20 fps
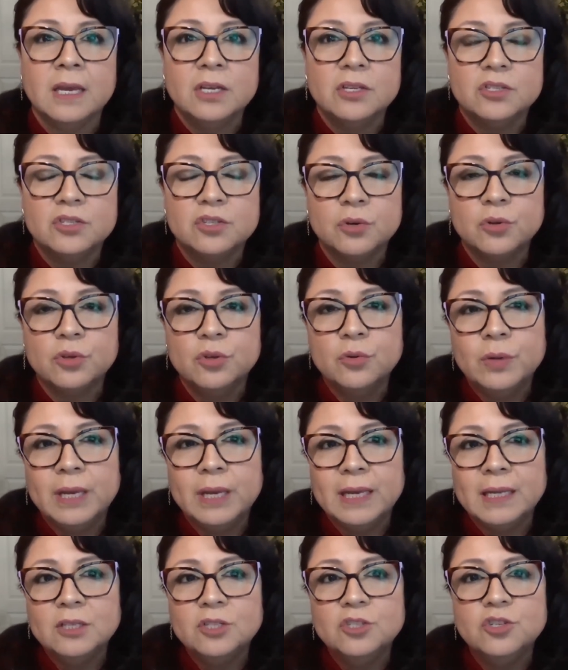So you
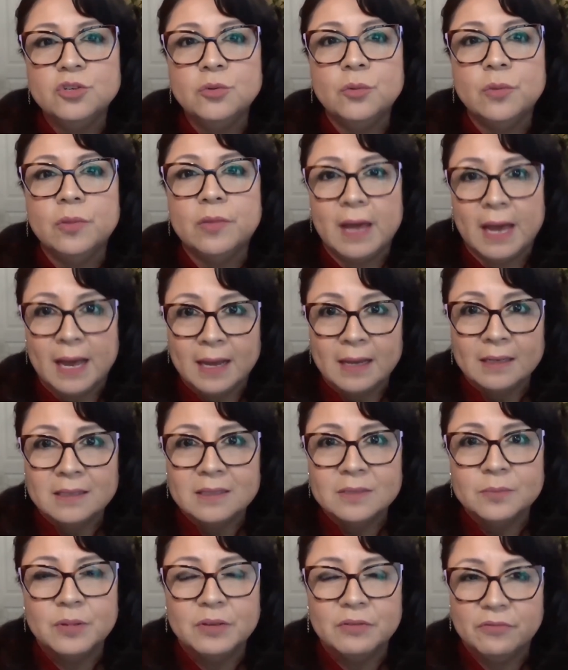can do
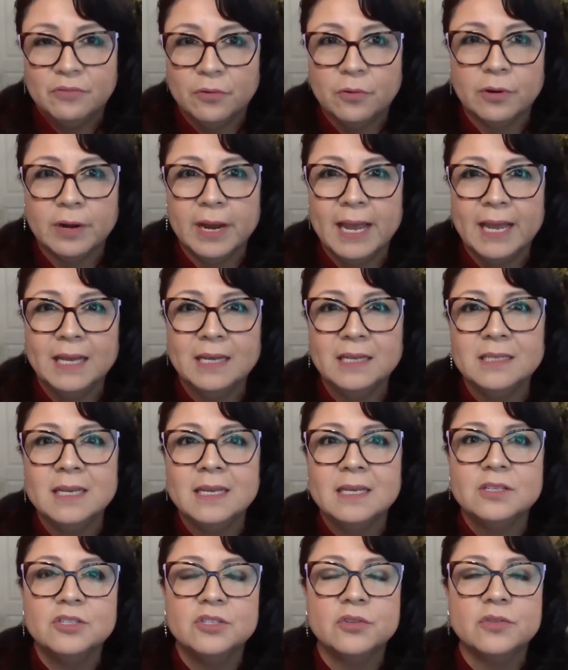that beforehand,
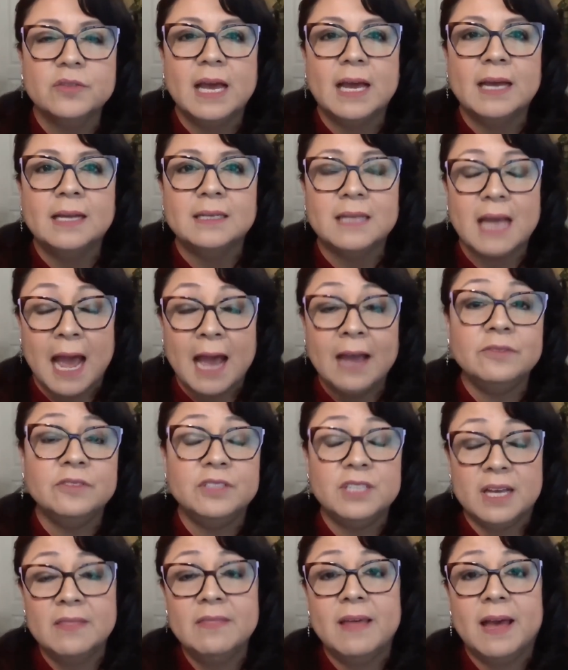so that I've
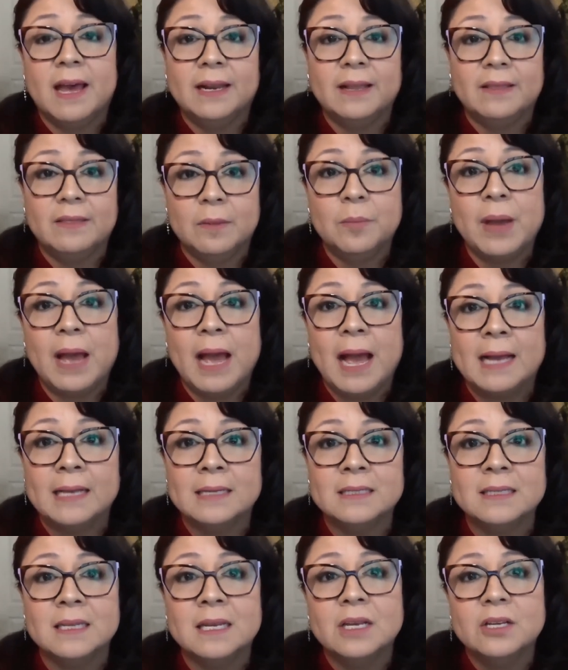done that in the
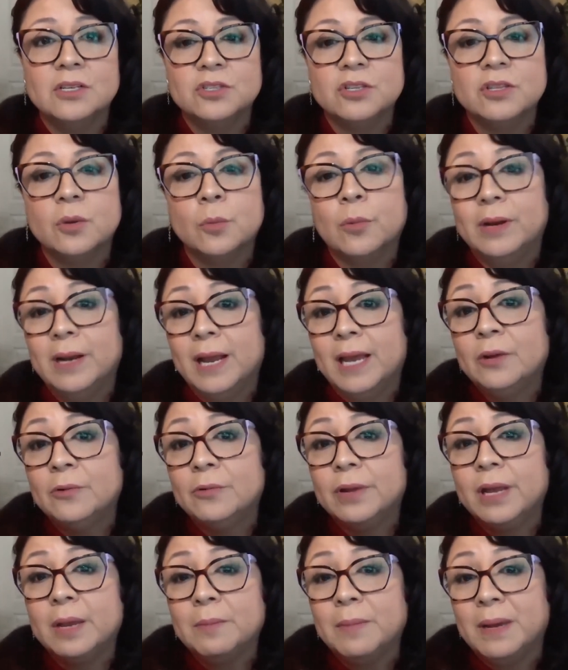past, so that when I
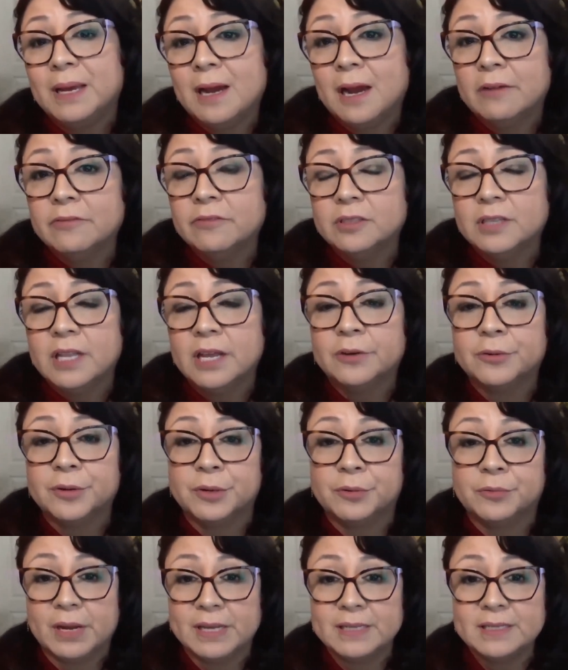create my cover letter
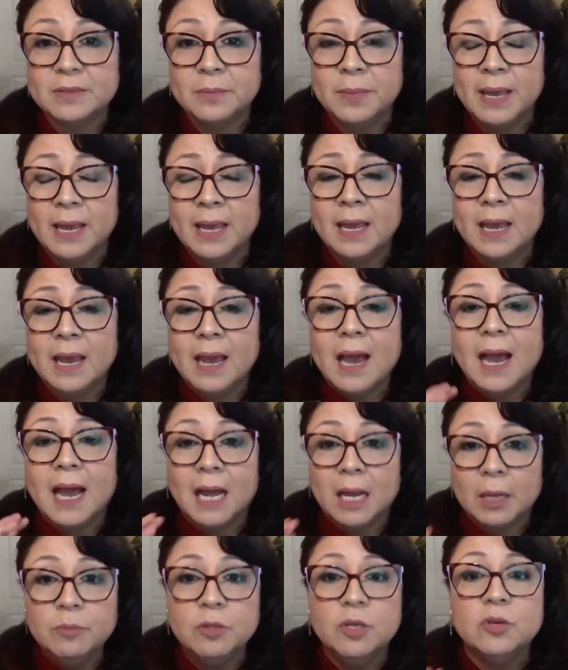and resume,
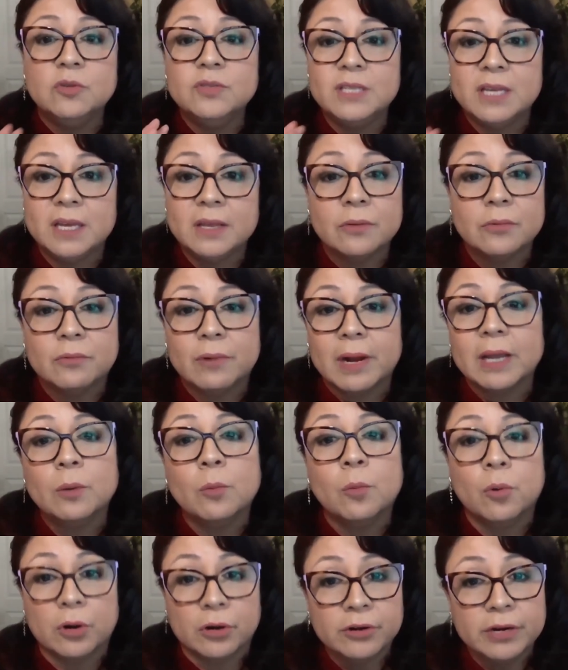I'm using the right
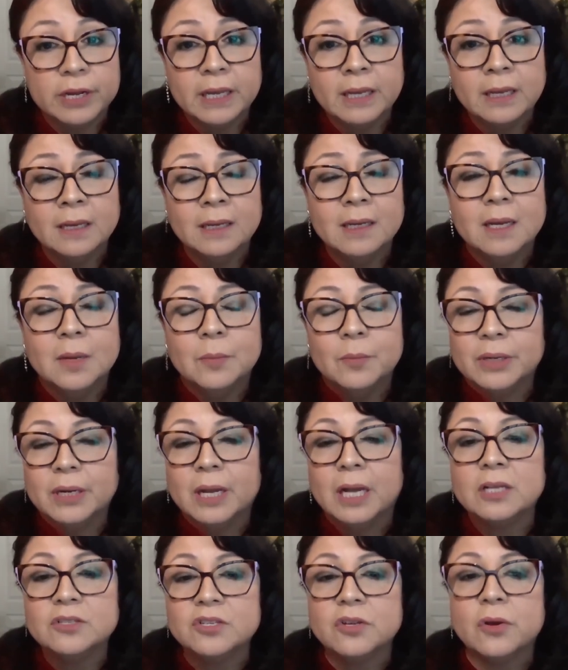wording, but
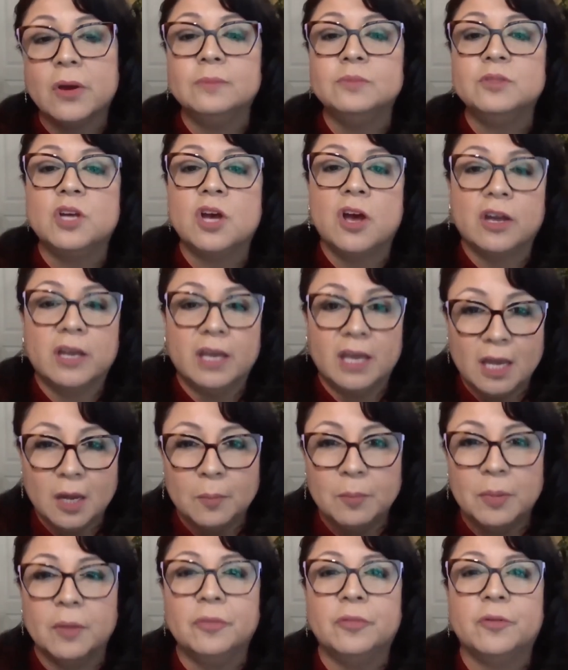also I'm talking
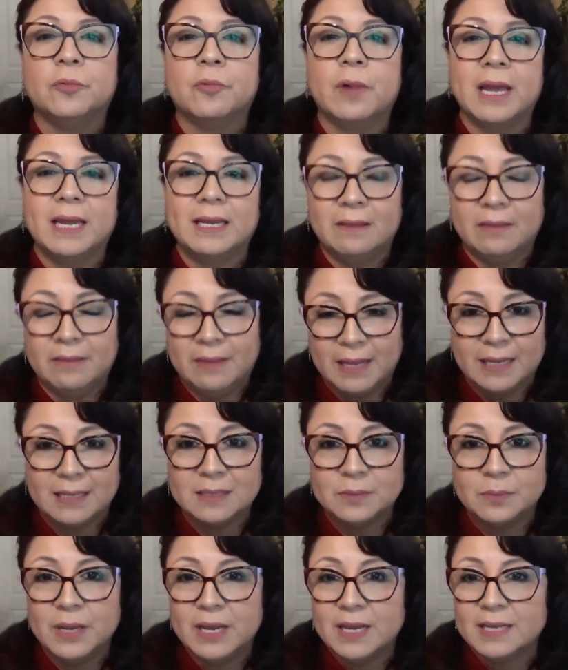about the right things
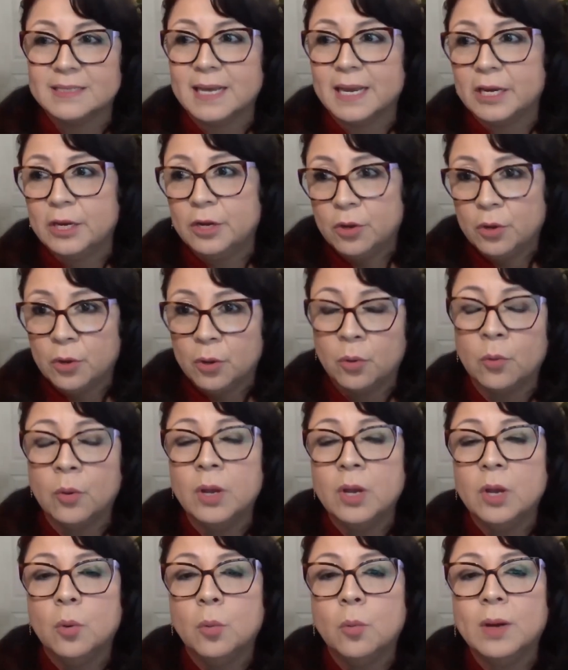because I know
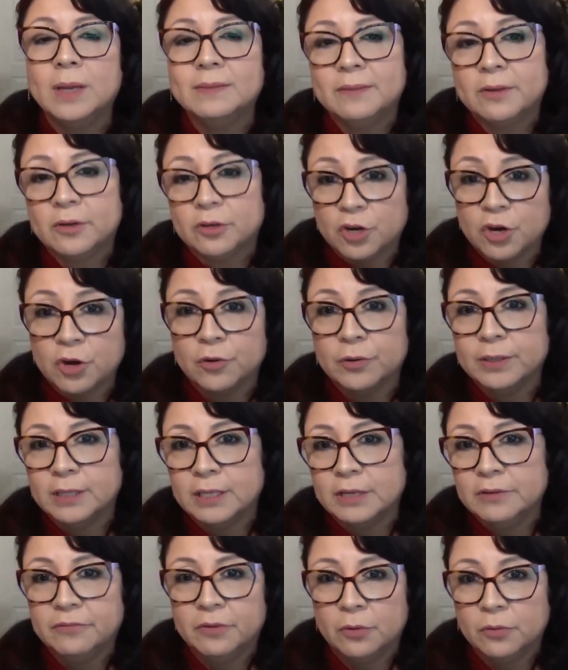what they're currently
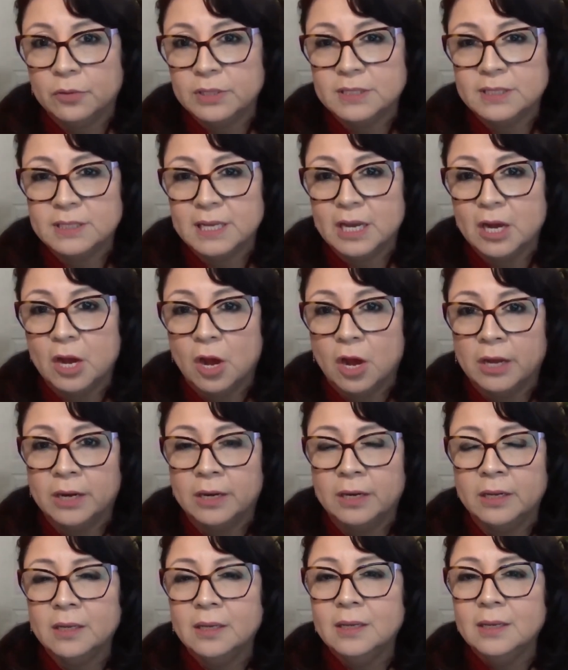focusing on
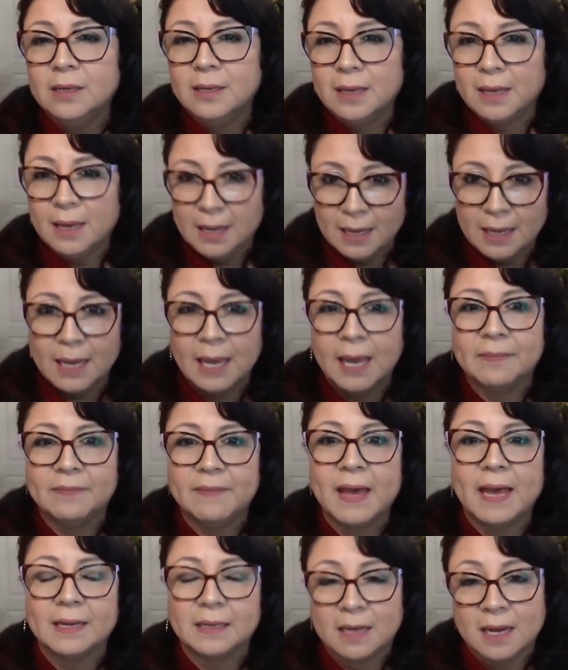at
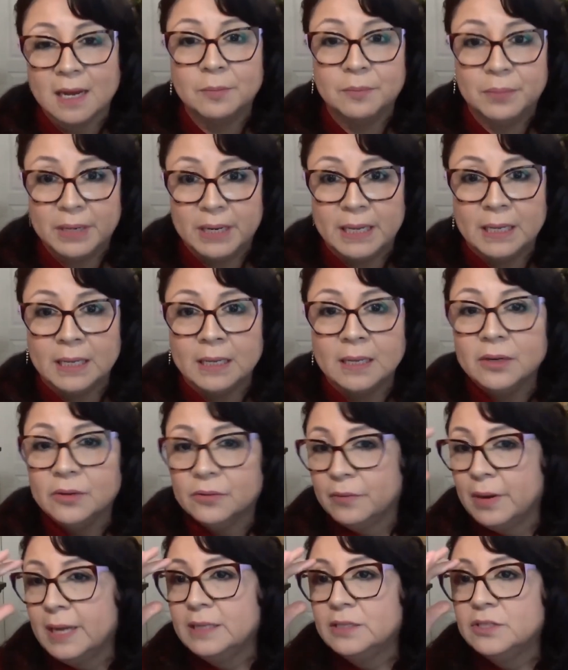that company,
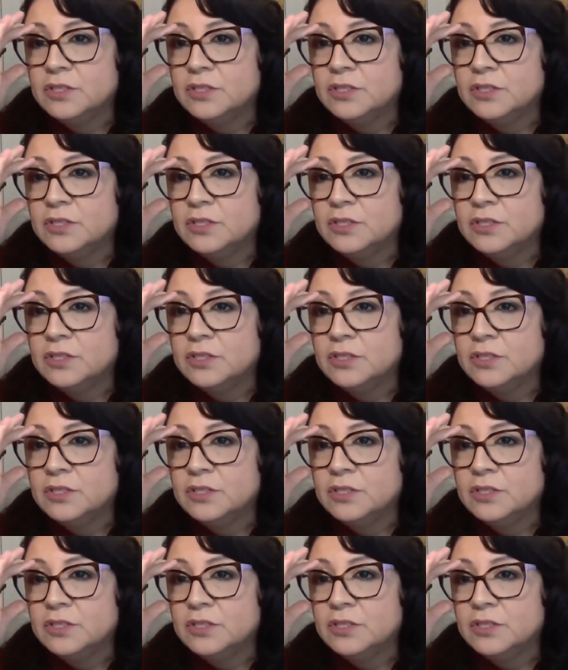right?